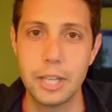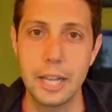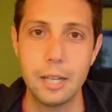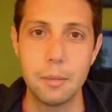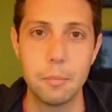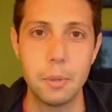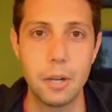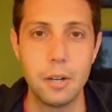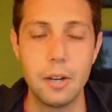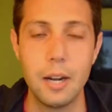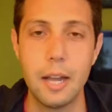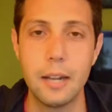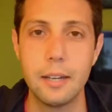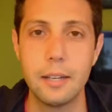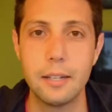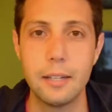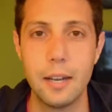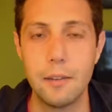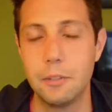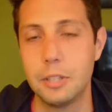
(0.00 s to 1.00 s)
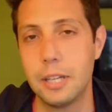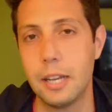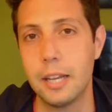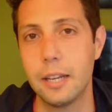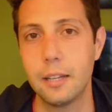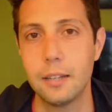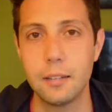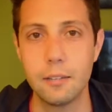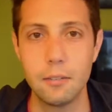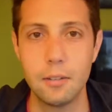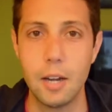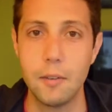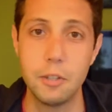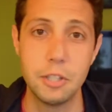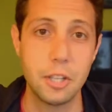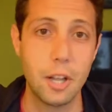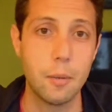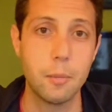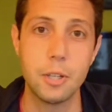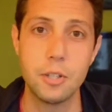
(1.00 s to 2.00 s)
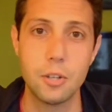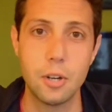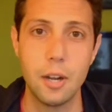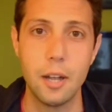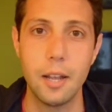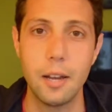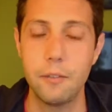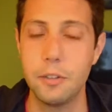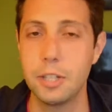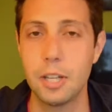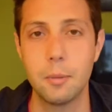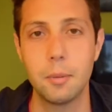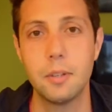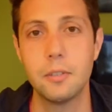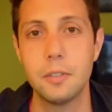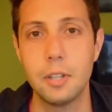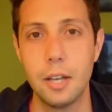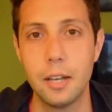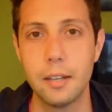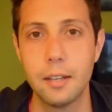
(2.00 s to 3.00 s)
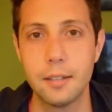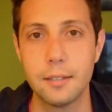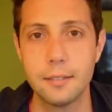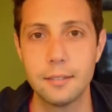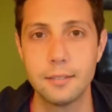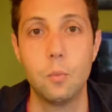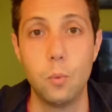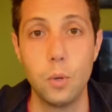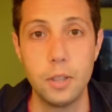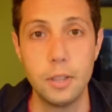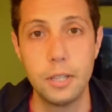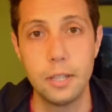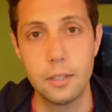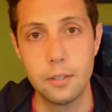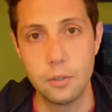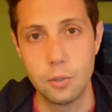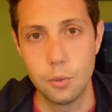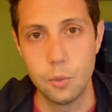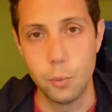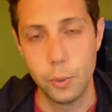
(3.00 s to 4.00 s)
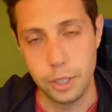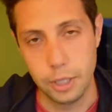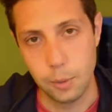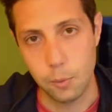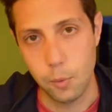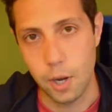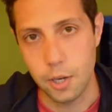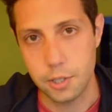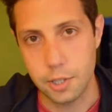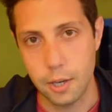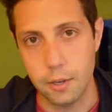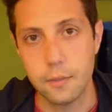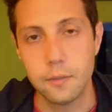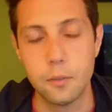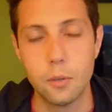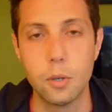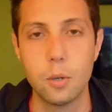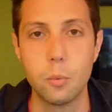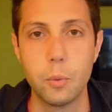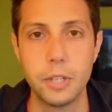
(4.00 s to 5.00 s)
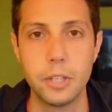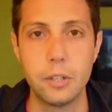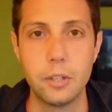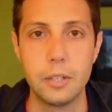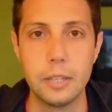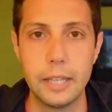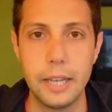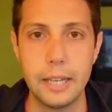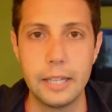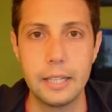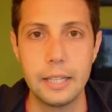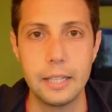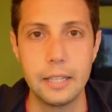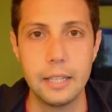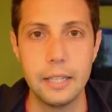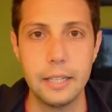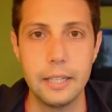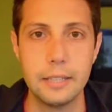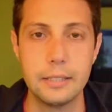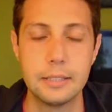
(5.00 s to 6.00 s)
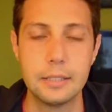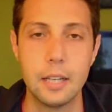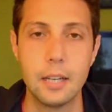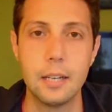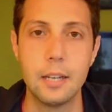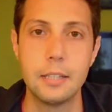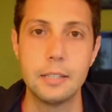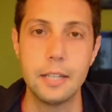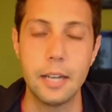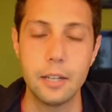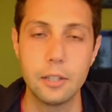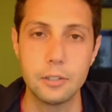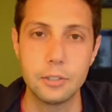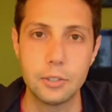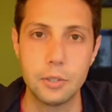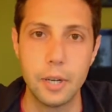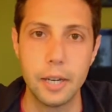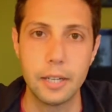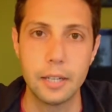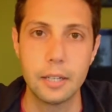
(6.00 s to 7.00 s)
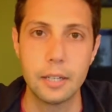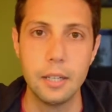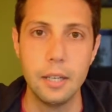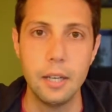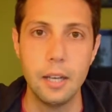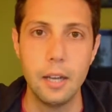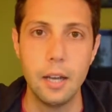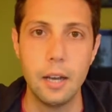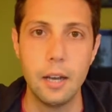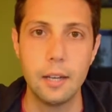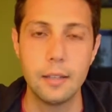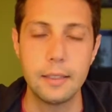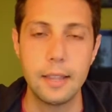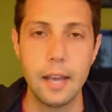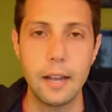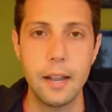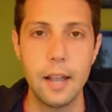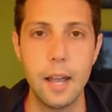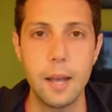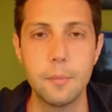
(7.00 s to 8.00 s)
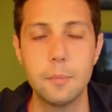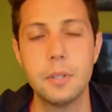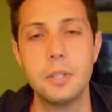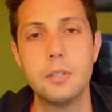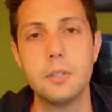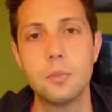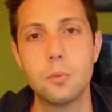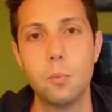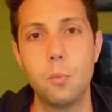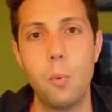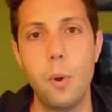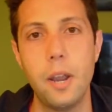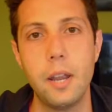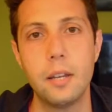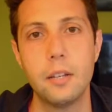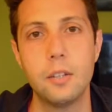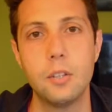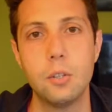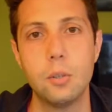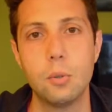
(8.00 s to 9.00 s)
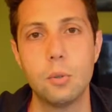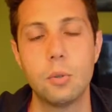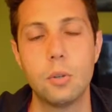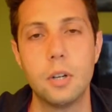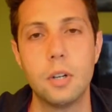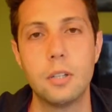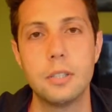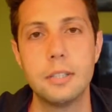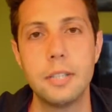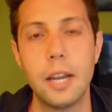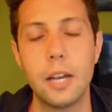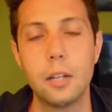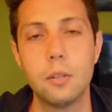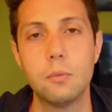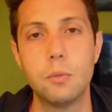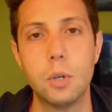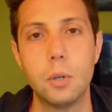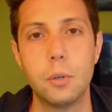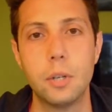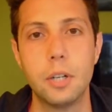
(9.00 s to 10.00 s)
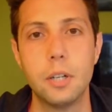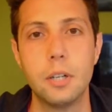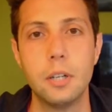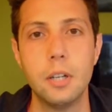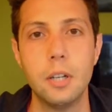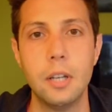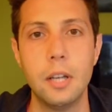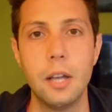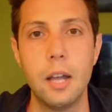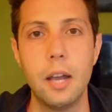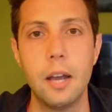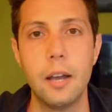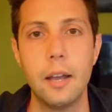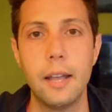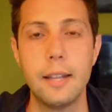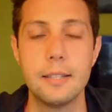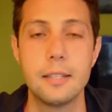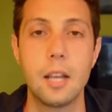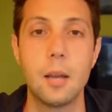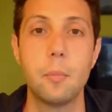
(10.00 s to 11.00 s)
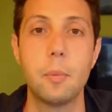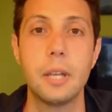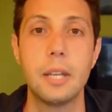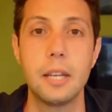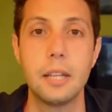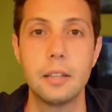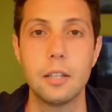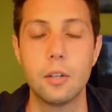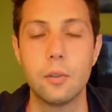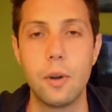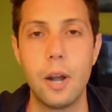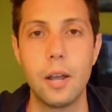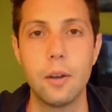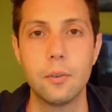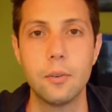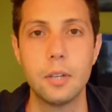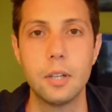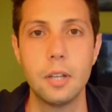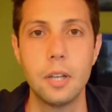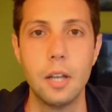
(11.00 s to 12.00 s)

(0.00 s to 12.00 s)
getting better at it every day, every time I try, every time I fly. One thing to really watch out for when you're landing is a tail strike. That happens when your tail rotor ends up hitting the ground.